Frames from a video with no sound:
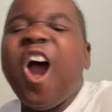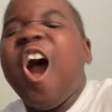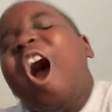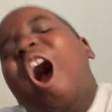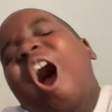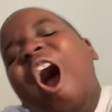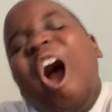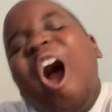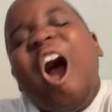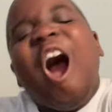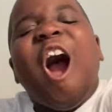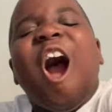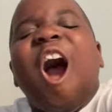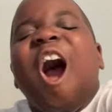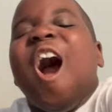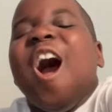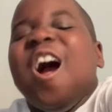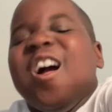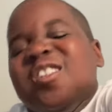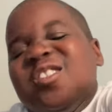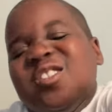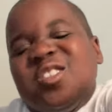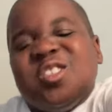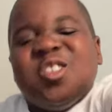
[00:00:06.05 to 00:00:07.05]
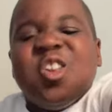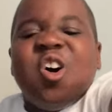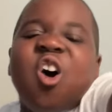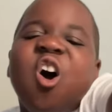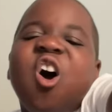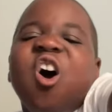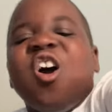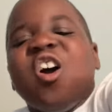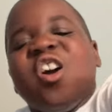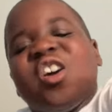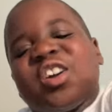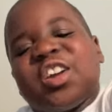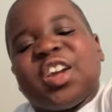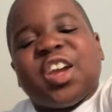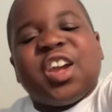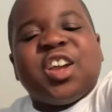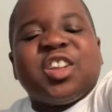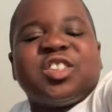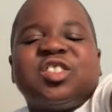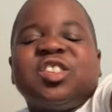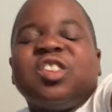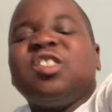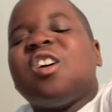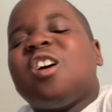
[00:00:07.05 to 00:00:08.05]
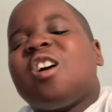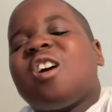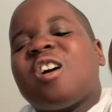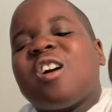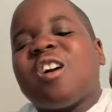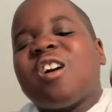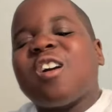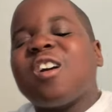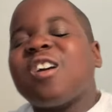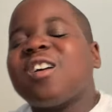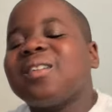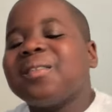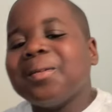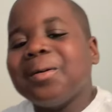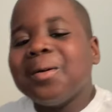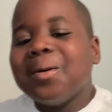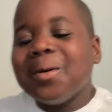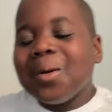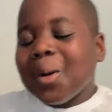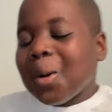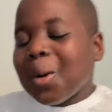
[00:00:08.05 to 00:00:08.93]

haha, look, it's a nerd?